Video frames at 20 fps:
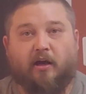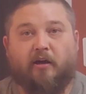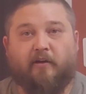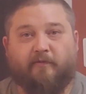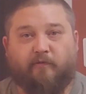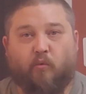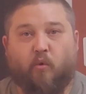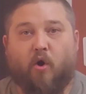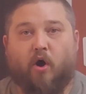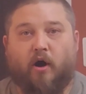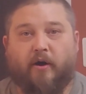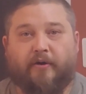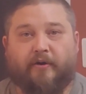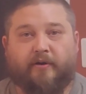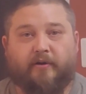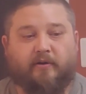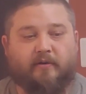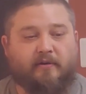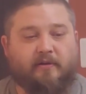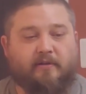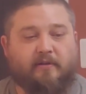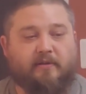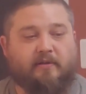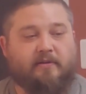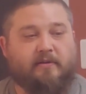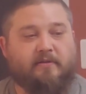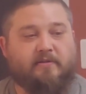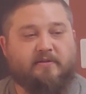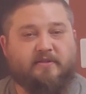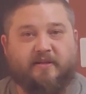of water
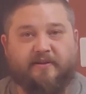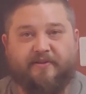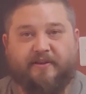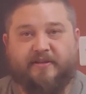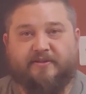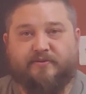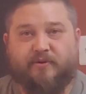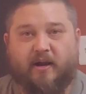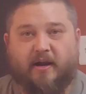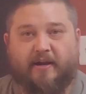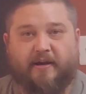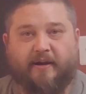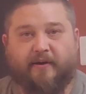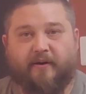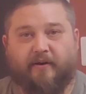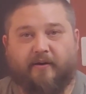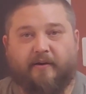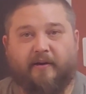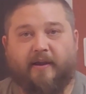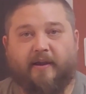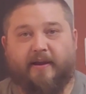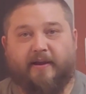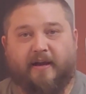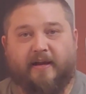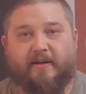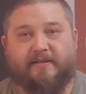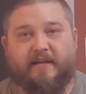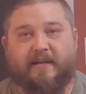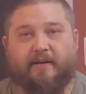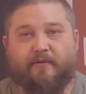to this right here, and
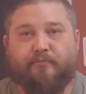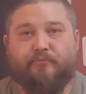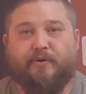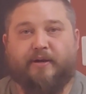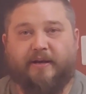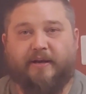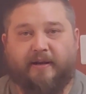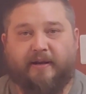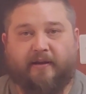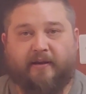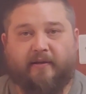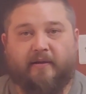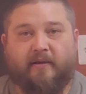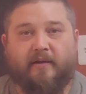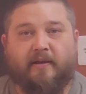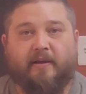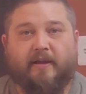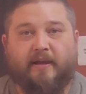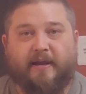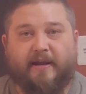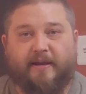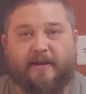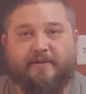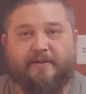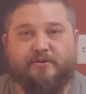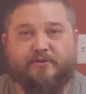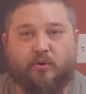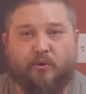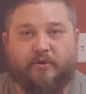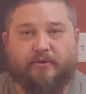I take a reading, it
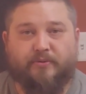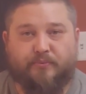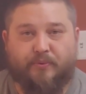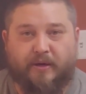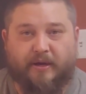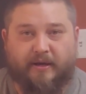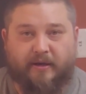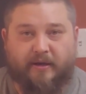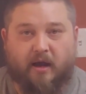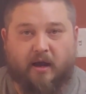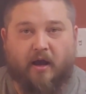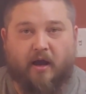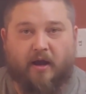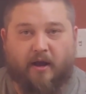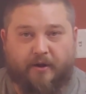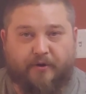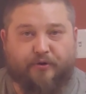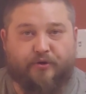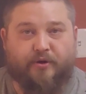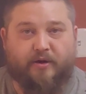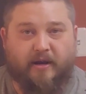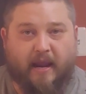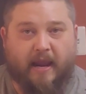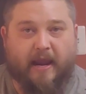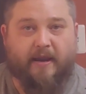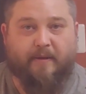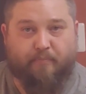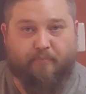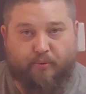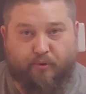is going to read
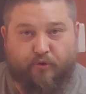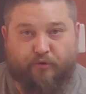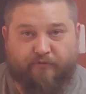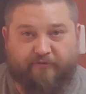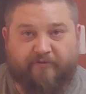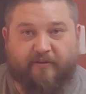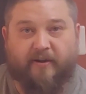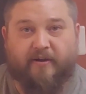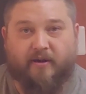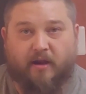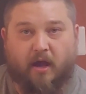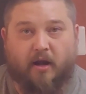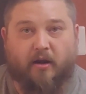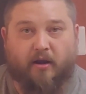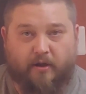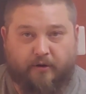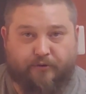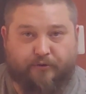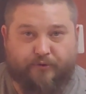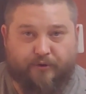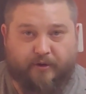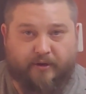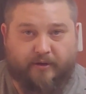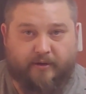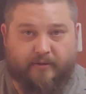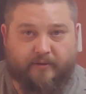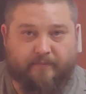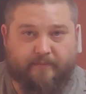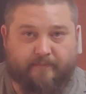108 proof and not 100.